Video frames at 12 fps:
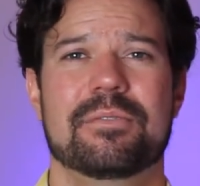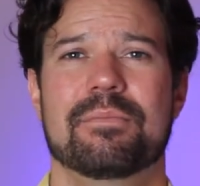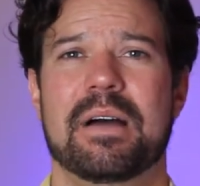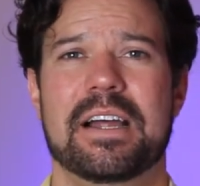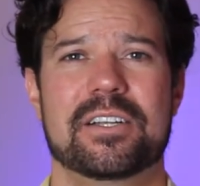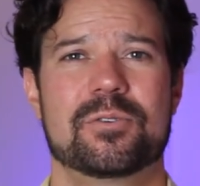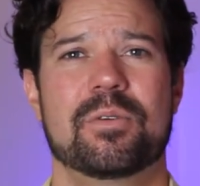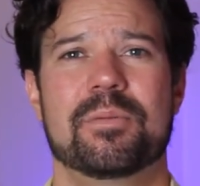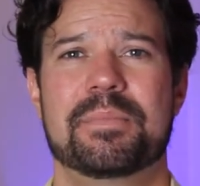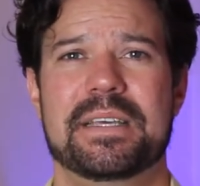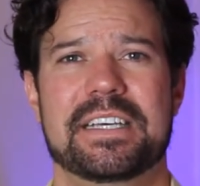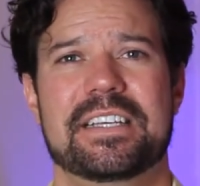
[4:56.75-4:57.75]
you might as well
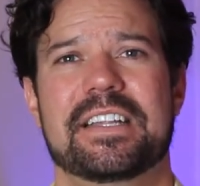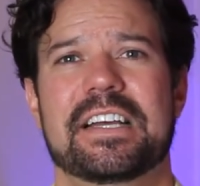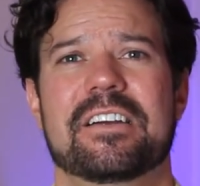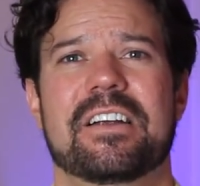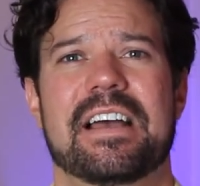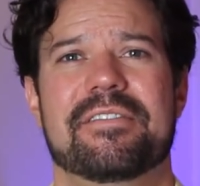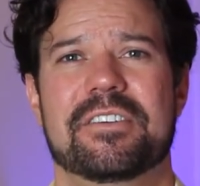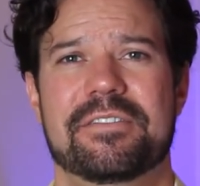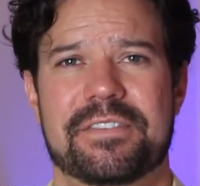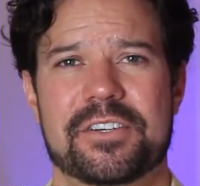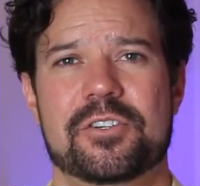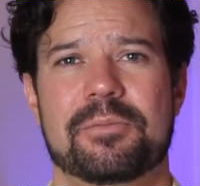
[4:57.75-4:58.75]
be in there, have an
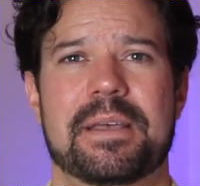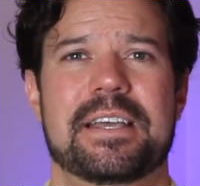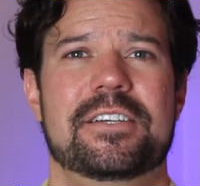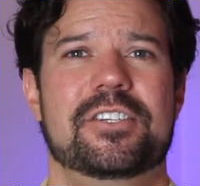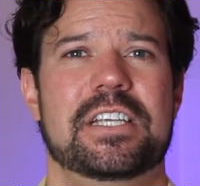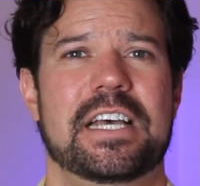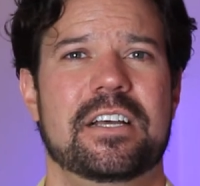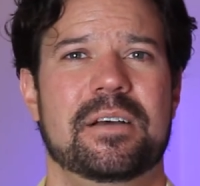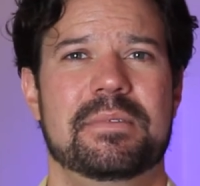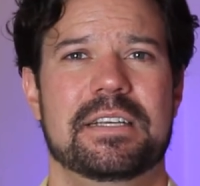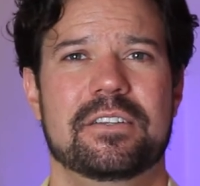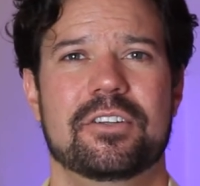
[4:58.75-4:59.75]
official page set
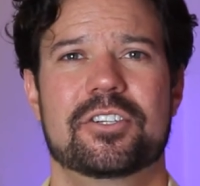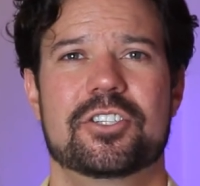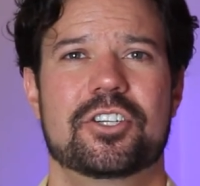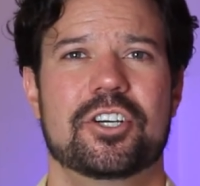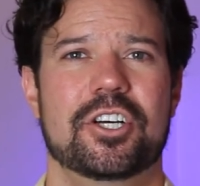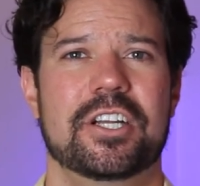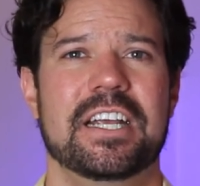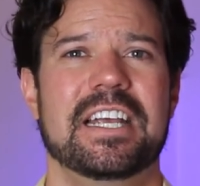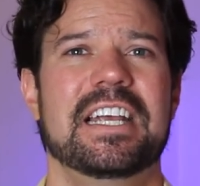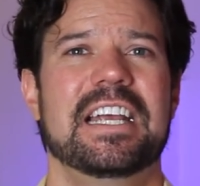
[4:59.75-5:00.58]
up that looks good,